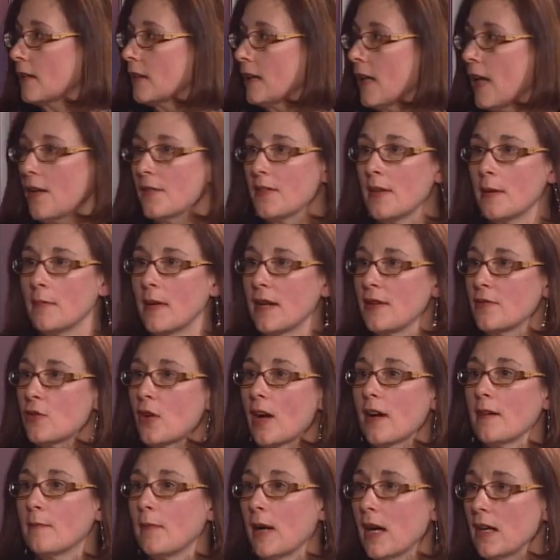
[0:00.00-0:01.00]
Cloud, they may
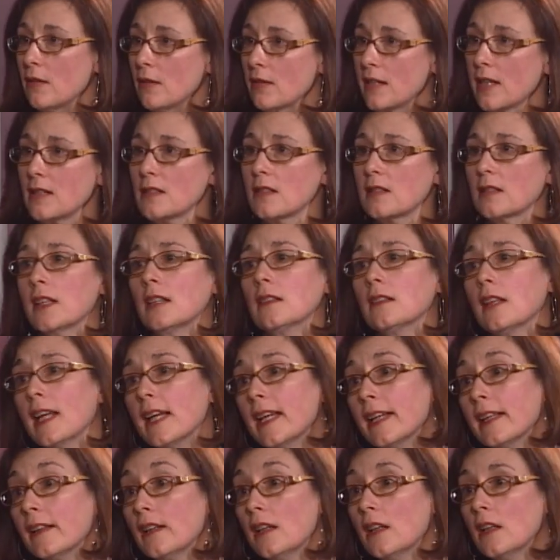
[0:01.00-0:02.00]
drive by, oh, that's legal
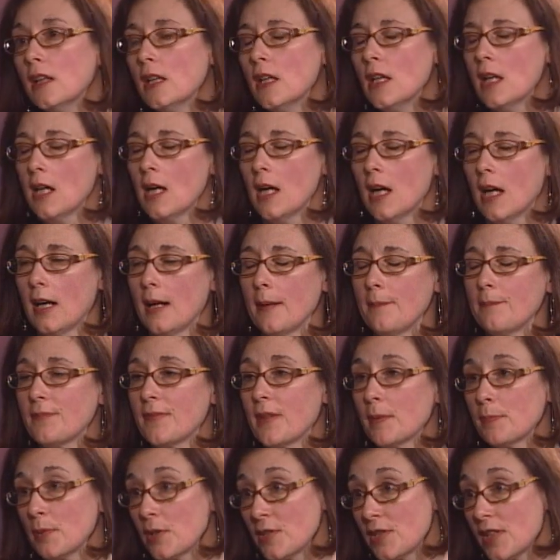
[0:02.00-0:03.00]
aid. Mm -hmm. um,
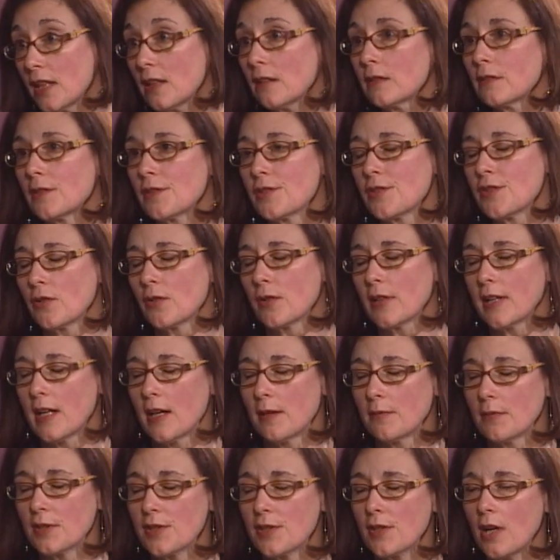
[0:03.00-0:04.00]
the particular story
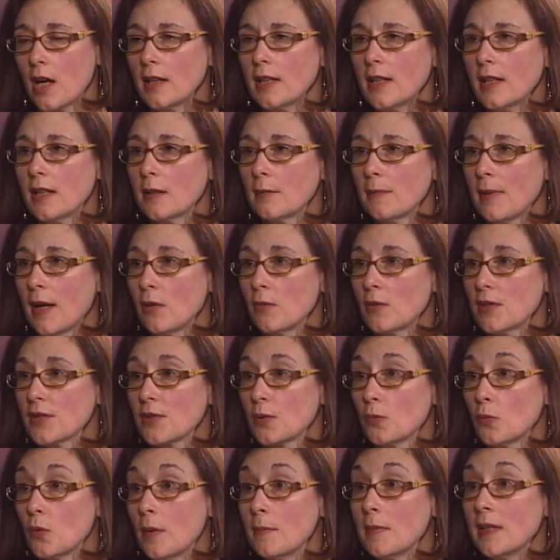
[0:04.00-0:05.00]
I was talking about was
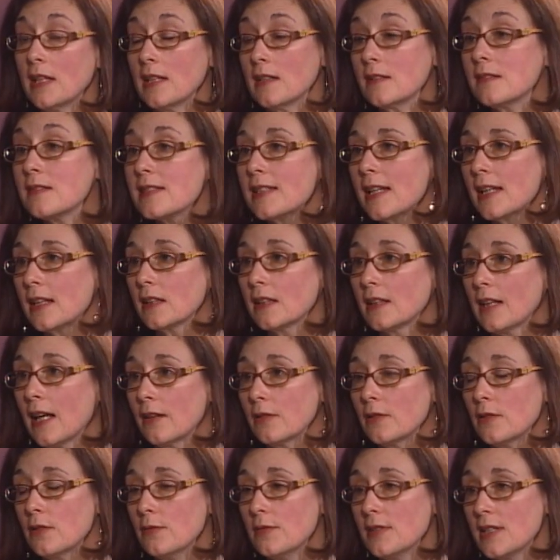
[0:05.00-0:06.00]
a woman in St.
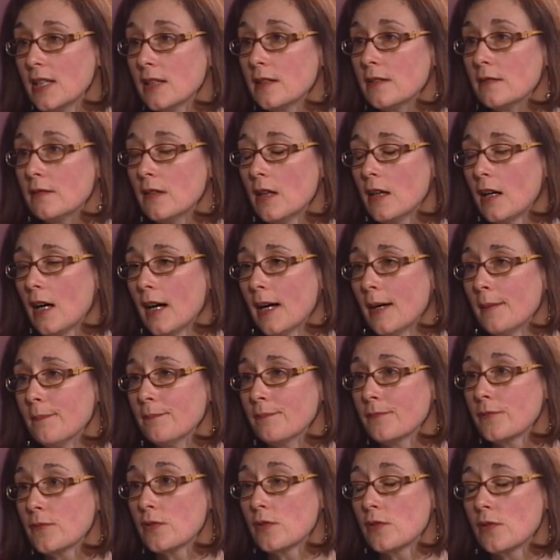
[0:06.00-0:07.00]
Cloud who did.
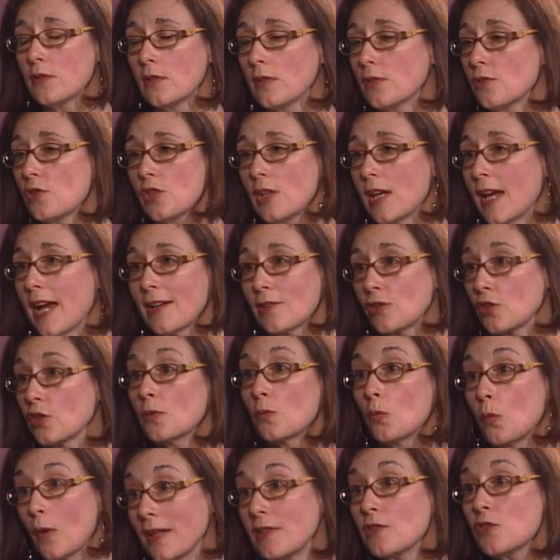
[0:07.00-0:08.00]
Um, she actually
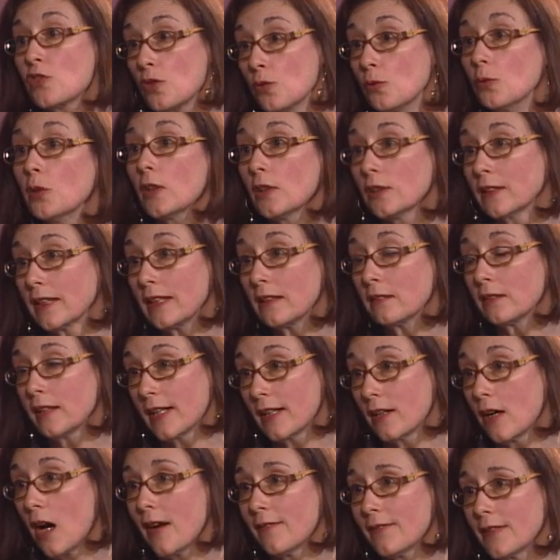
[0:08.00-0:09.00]
went to her legal oh, aid office.